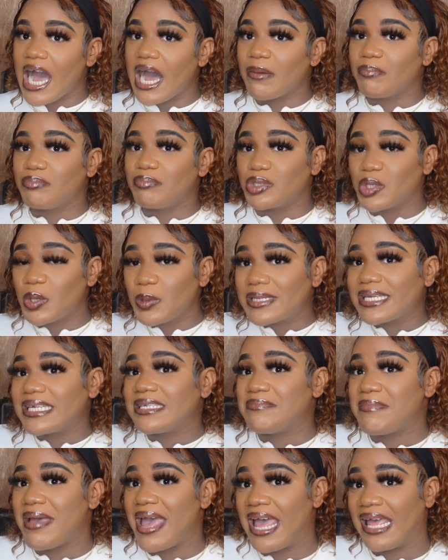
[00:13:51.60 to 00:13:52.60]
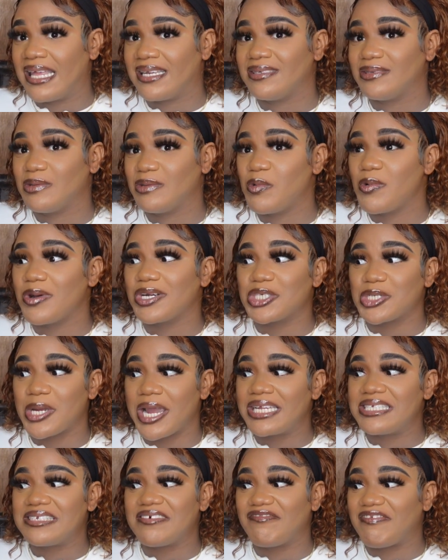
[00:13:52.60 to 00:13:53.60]
are broken men who are
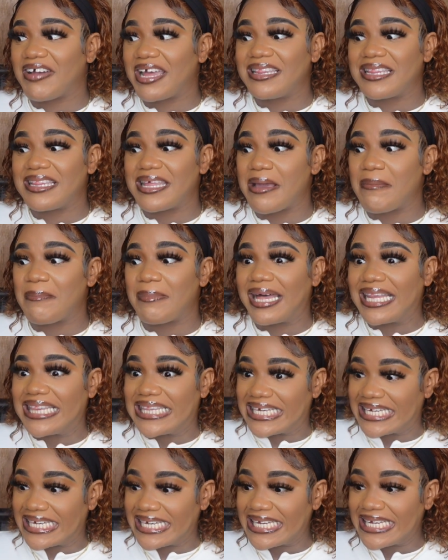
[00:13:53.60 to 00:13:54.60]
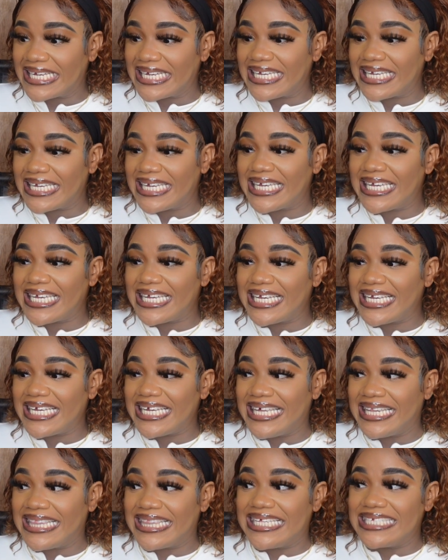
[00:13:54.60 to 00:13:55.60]
trying to find their mother
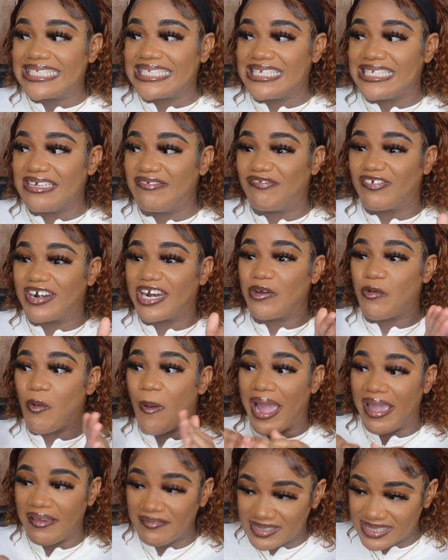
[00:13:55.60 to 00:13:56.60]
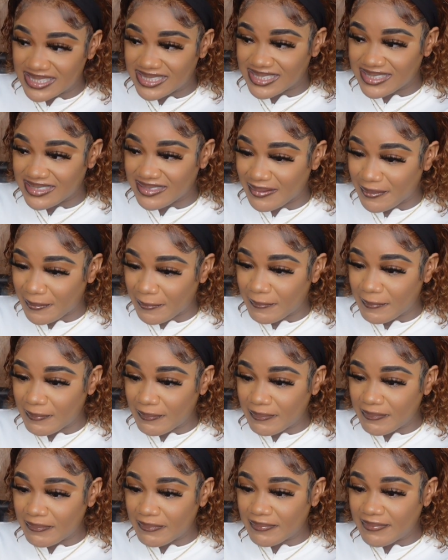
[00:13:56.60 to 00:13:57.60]
in these different wives.
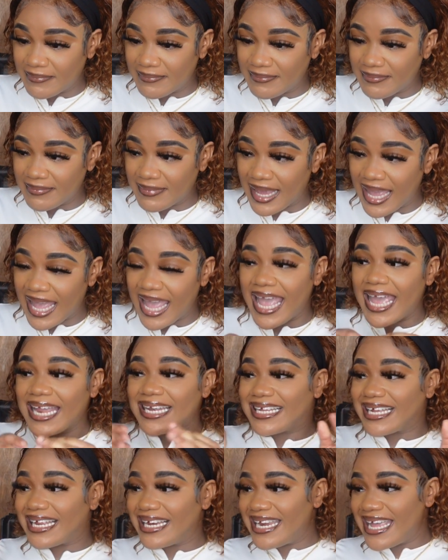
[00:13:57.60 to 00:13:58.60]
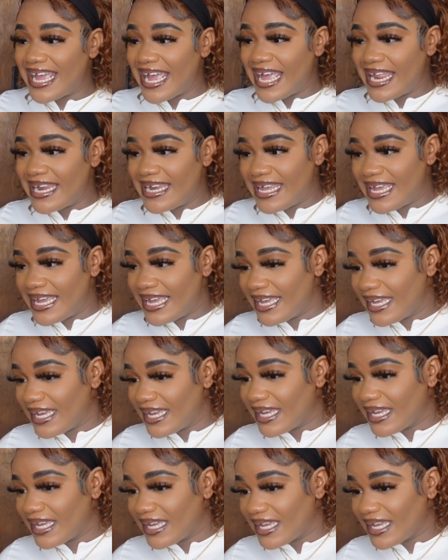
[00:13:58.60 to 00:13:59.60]
And clearly,
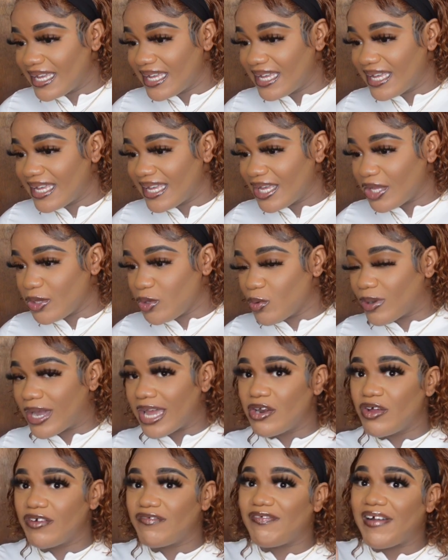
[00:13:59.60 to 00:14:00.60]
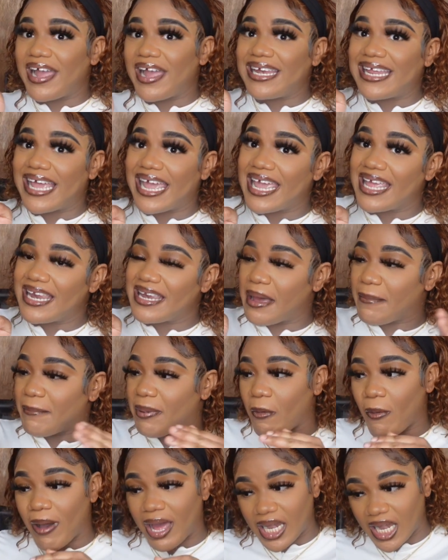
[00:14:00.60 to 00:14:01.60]
you cannot find her in
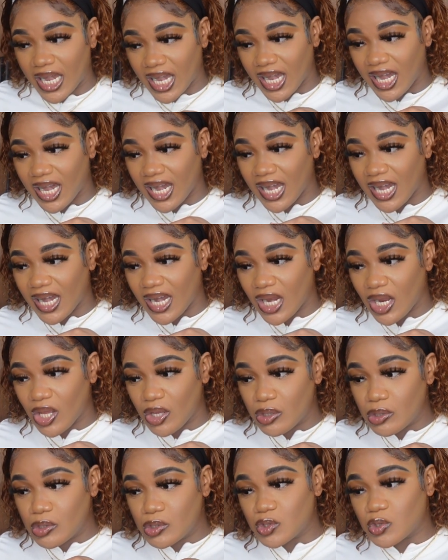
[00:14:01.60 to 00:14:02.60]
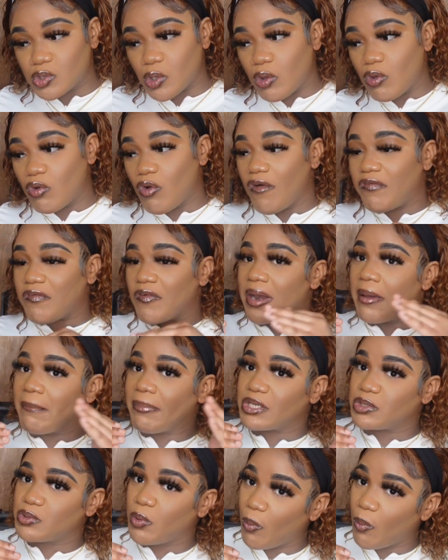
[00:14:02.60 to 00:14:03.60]
number one. So you go for
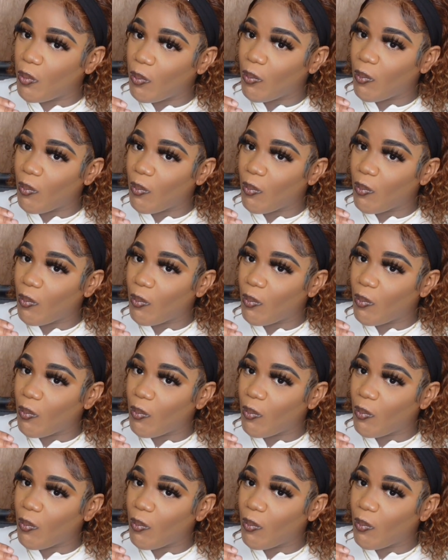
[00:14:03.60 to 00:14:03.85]
number two.